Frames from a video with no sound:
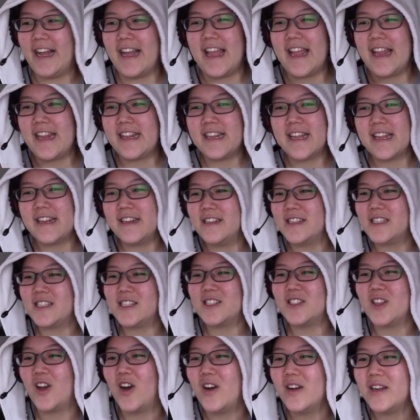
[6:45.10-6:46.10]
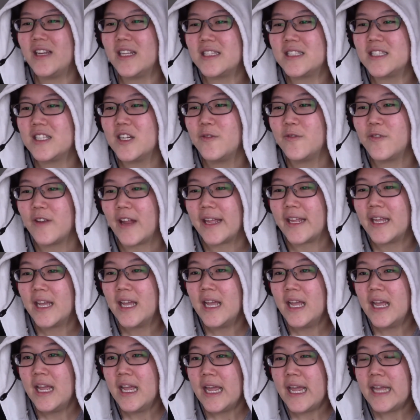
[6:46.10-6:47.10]
And then the song itself, like,
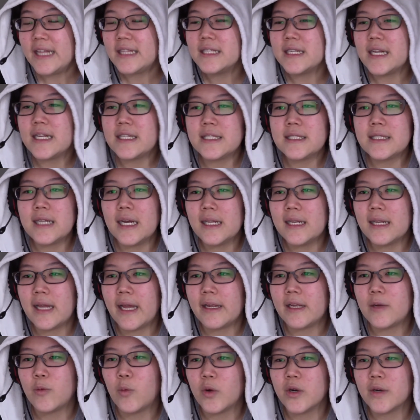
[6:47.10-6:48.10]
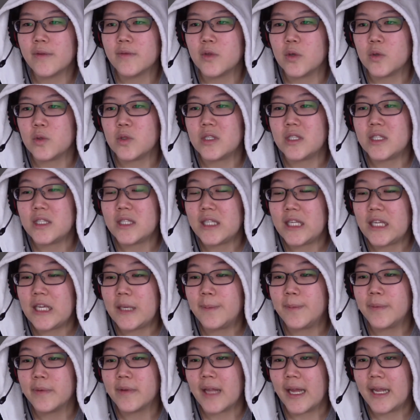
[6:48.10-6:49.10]
it's not like one of those
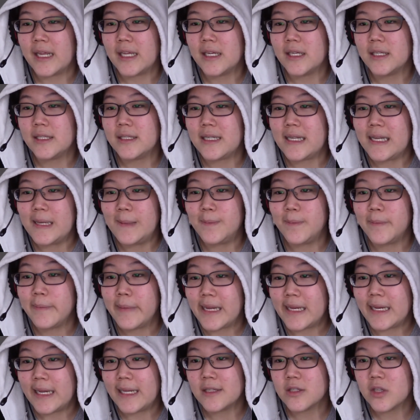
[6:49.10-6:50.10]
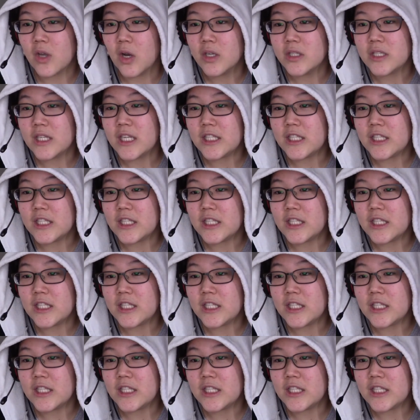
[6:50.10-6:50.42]
deep meaning songs.